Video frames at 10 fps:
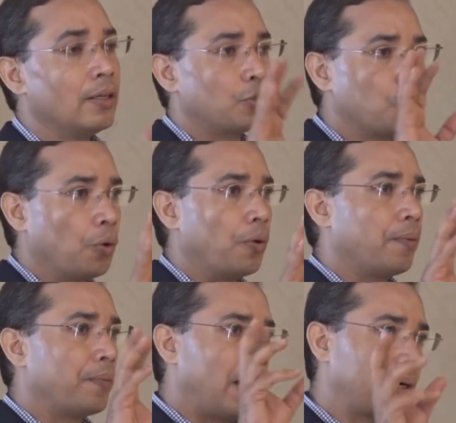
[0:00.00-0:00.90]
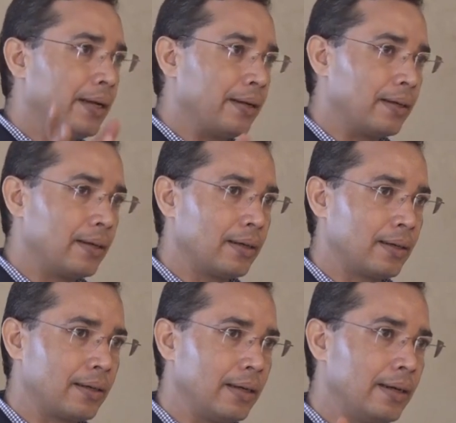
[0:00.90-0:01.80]
So again,
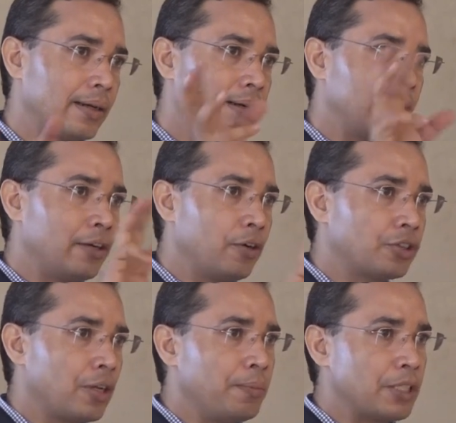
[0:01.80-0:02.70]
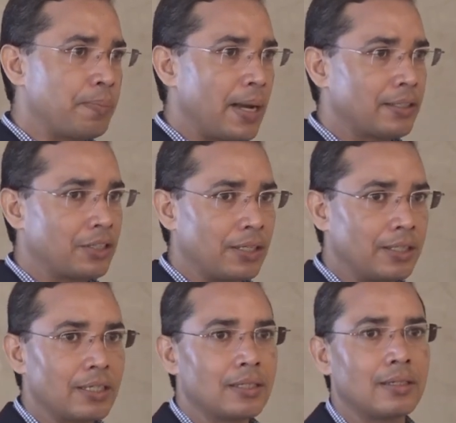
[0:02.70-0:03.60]
clinical radiological mismatch
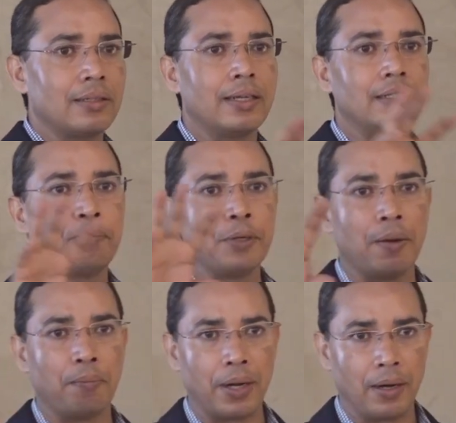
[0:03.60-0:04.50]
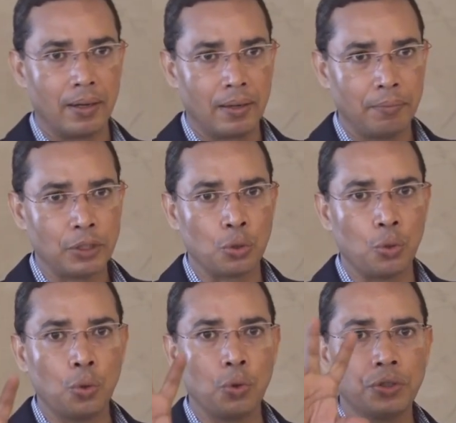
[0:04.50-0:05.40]
suggests there is a penumbra. Means
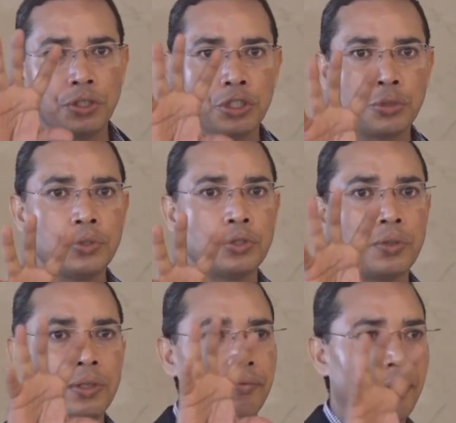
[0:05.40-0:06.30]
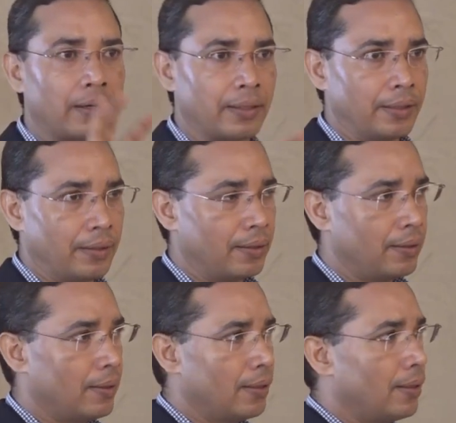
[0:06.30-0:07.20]
whole tissue is not infarcted.
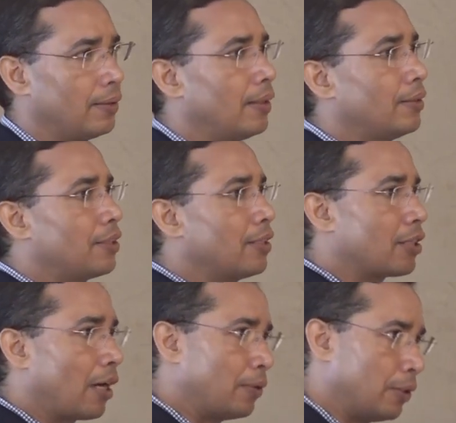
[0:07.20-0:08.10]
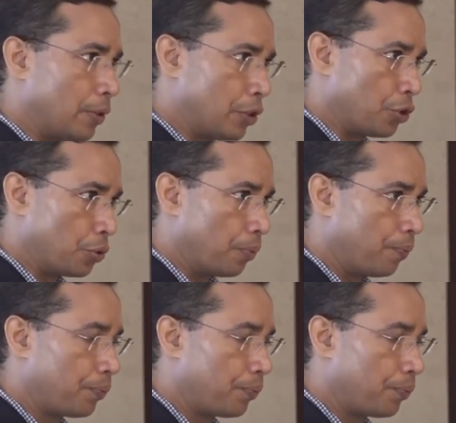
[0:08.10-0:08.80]
There is still salvageable tissue.